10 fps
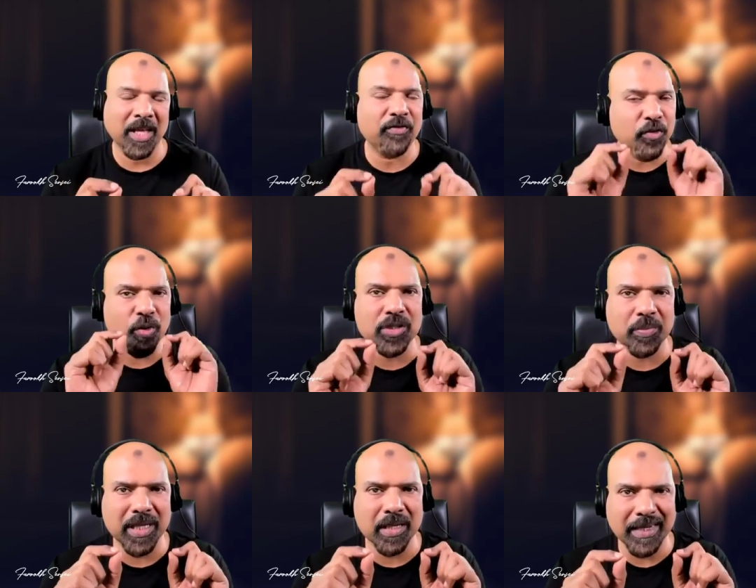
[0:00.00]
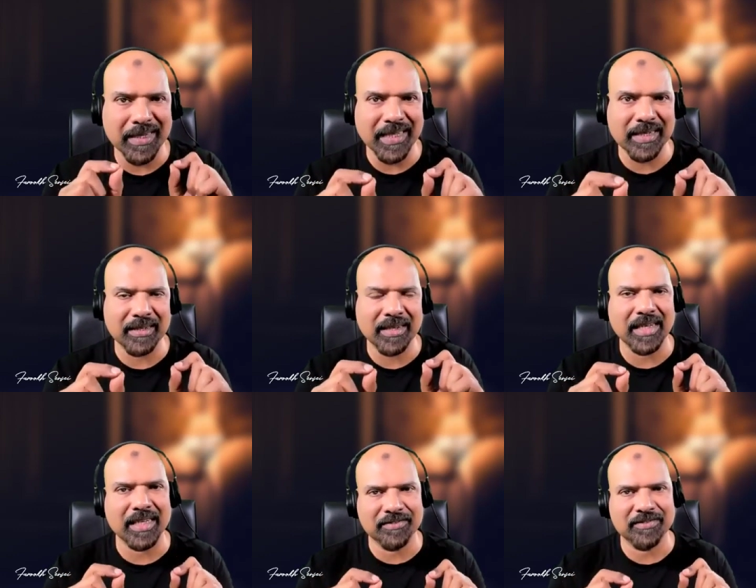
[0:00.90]
if you want to become a leader in
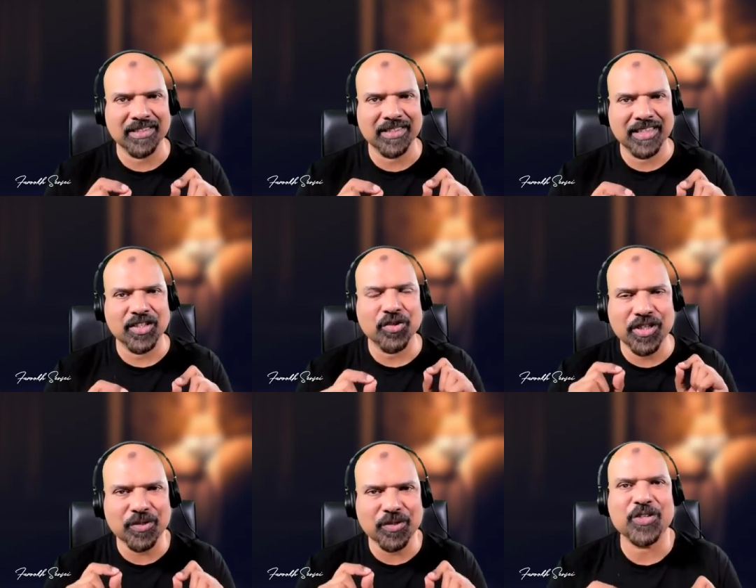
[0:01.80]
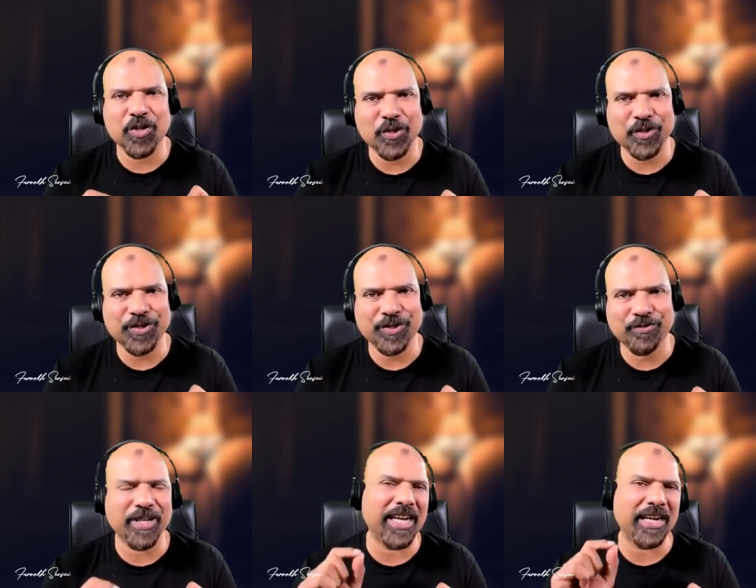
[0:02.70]
life, you need to ask yourself,
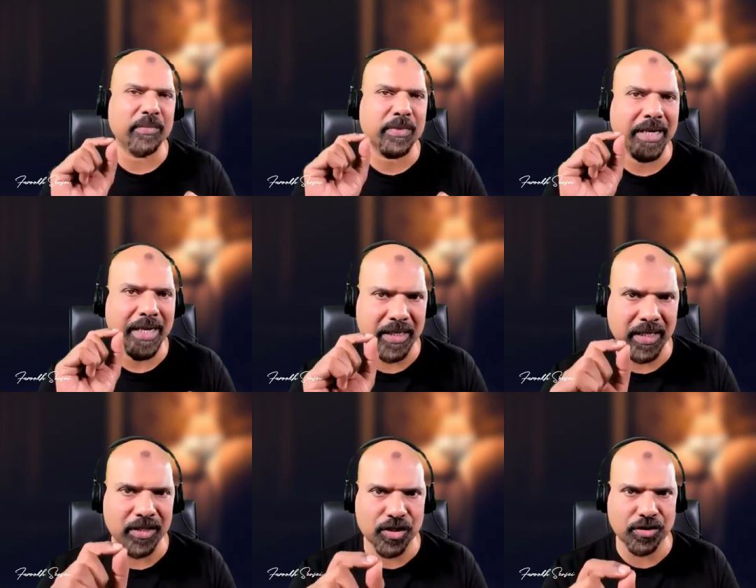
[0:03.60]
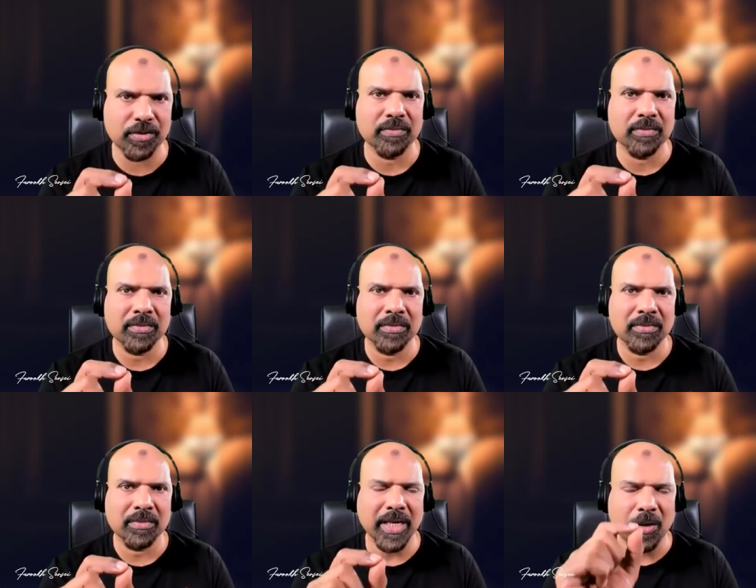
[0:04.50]
where am I heading to?
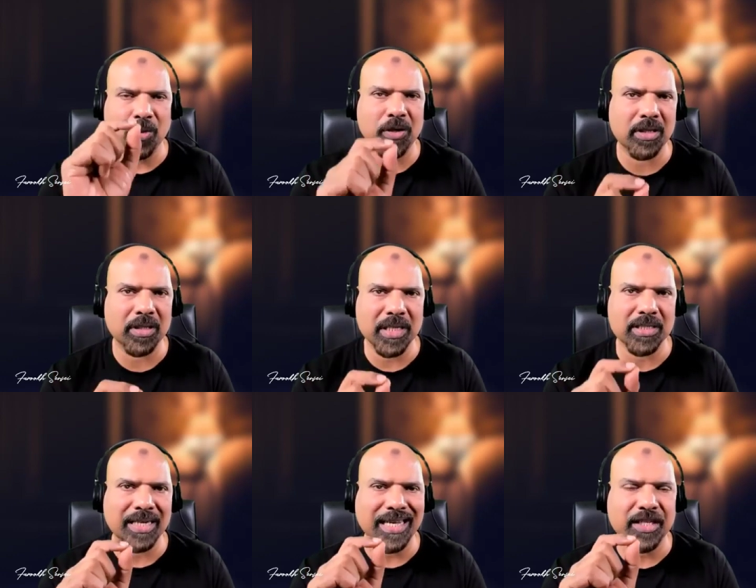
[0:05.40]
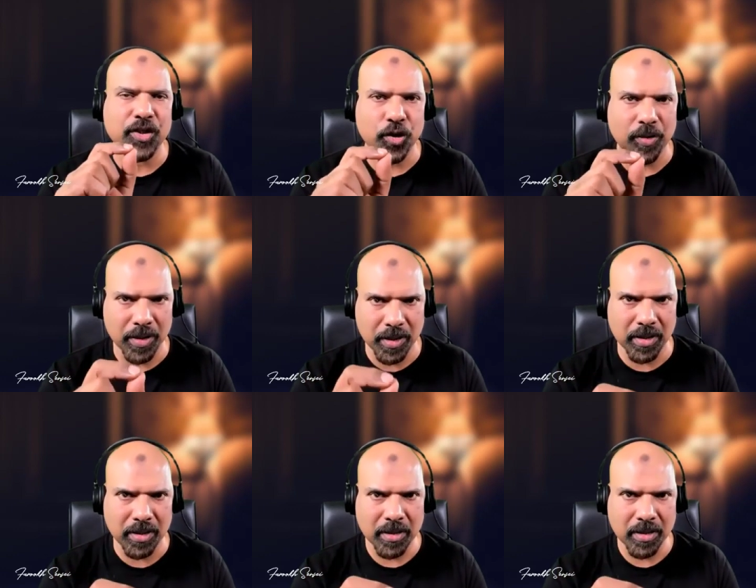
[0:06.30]
And what are the things that I need to
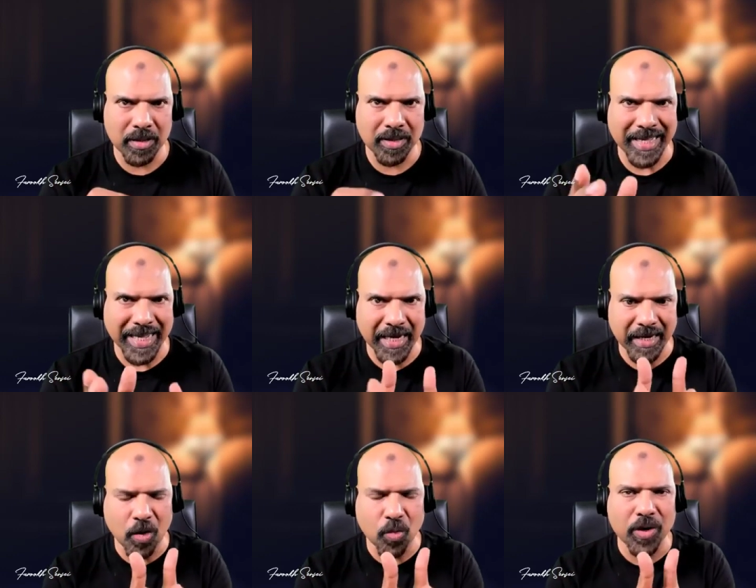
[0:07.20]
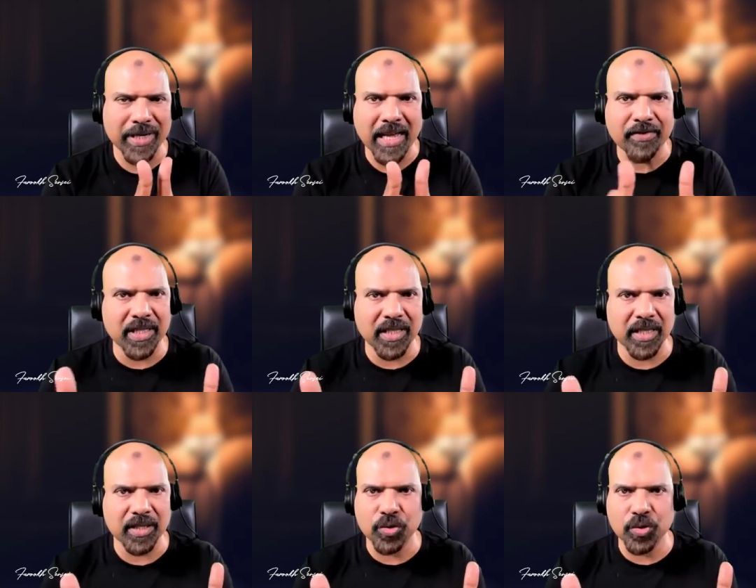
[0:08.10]
learn? And avoid everything
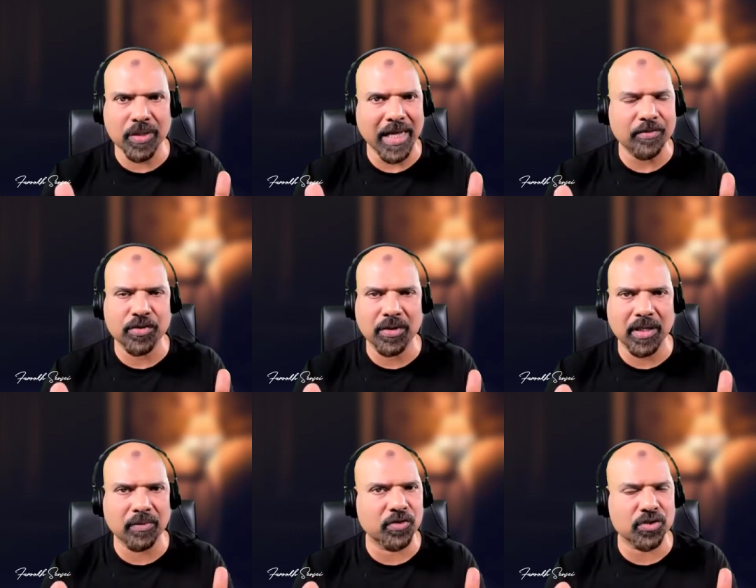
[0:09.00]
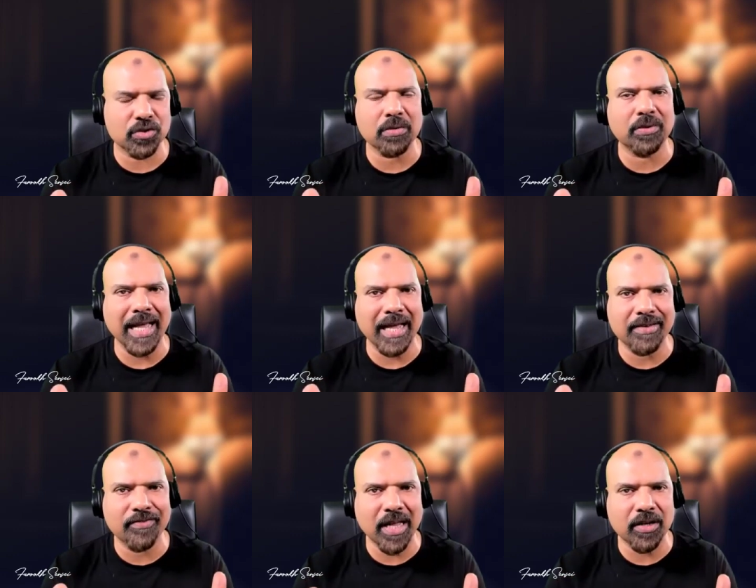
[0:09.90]
that you don't have to learn, which is not going to
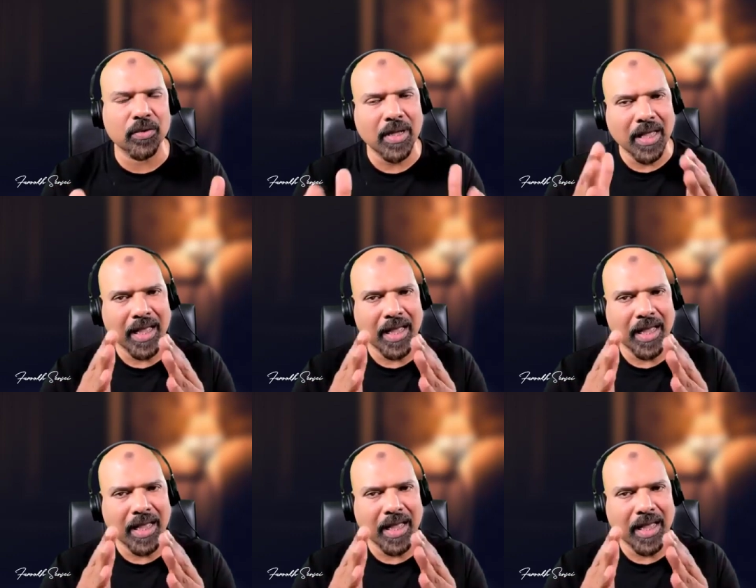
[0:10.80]
add value,